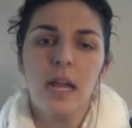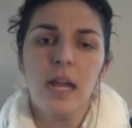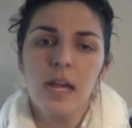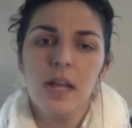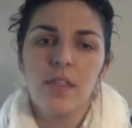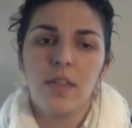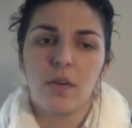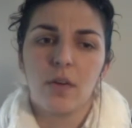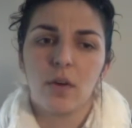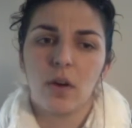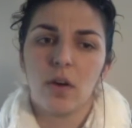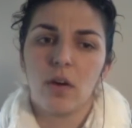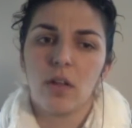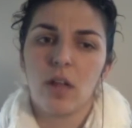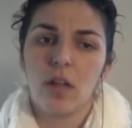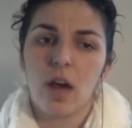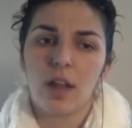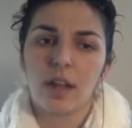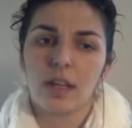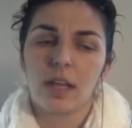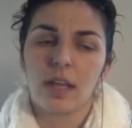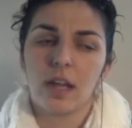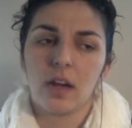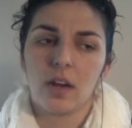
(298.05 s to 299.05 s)
there were a
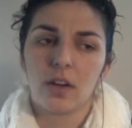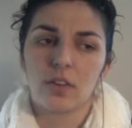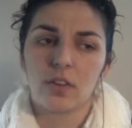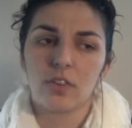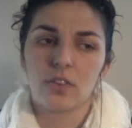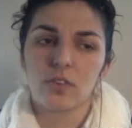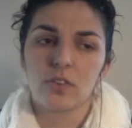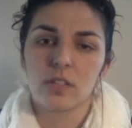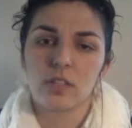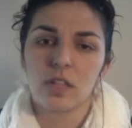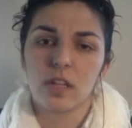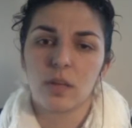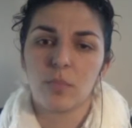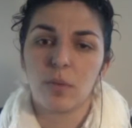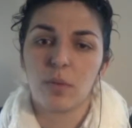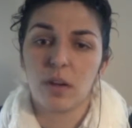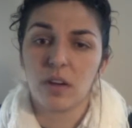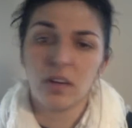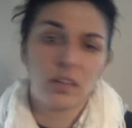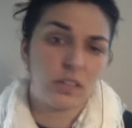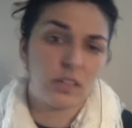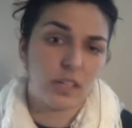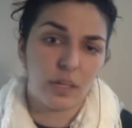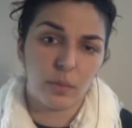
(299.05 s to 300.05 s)
lot of characters that
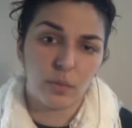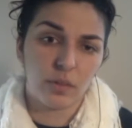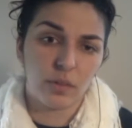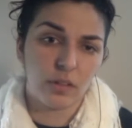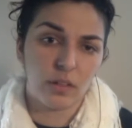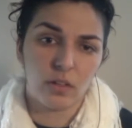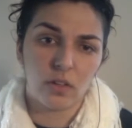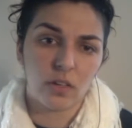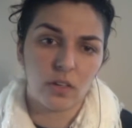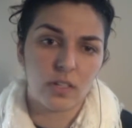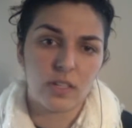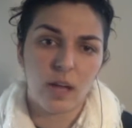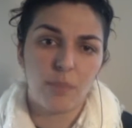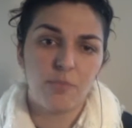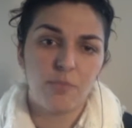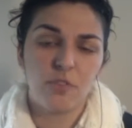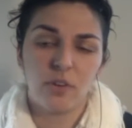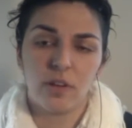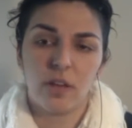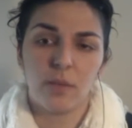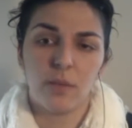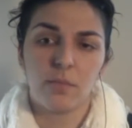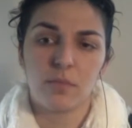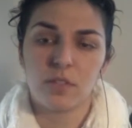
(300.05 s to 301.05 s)
apparently really looked up
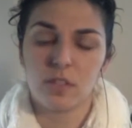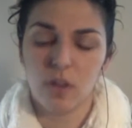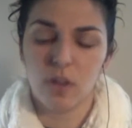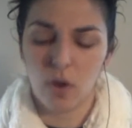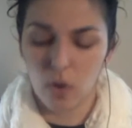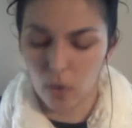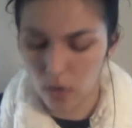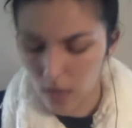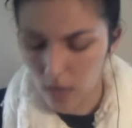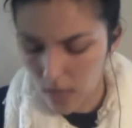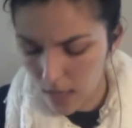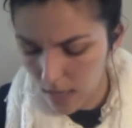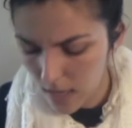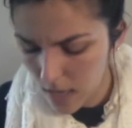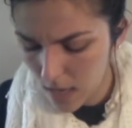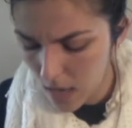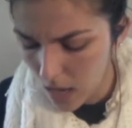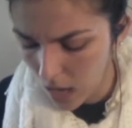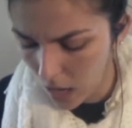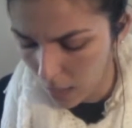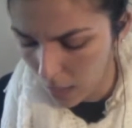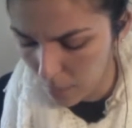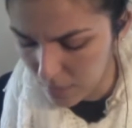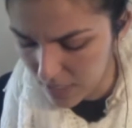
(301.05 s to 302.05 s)
to him. So
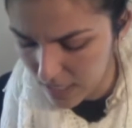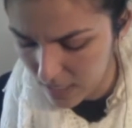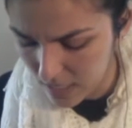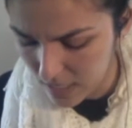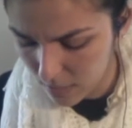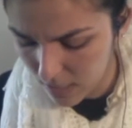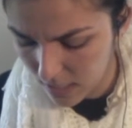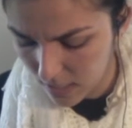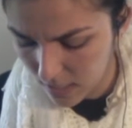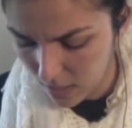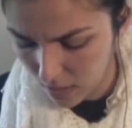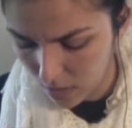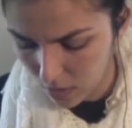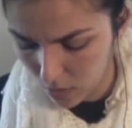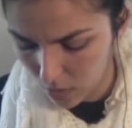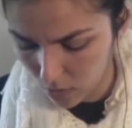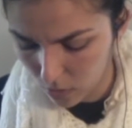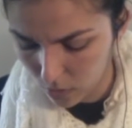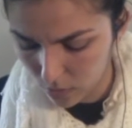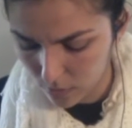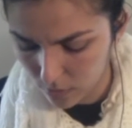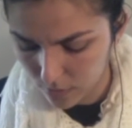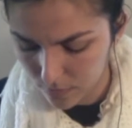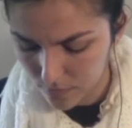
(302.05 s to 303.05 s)

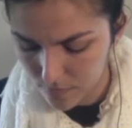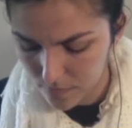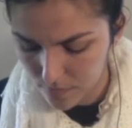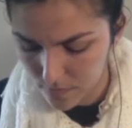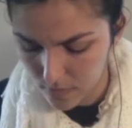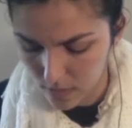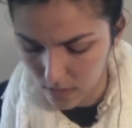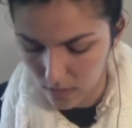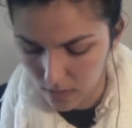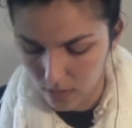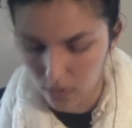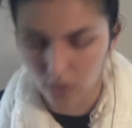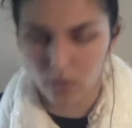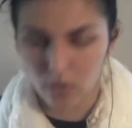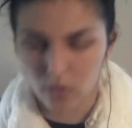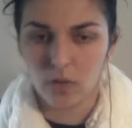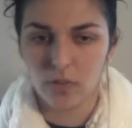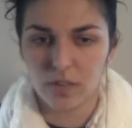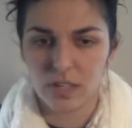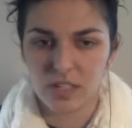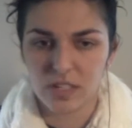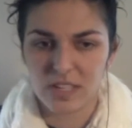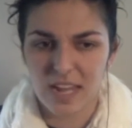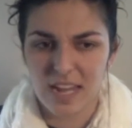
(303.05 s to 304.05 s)
Himiko, the
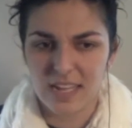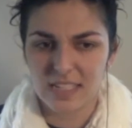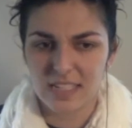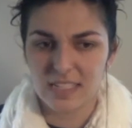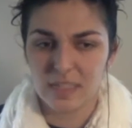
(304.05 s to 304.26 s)
girl that takes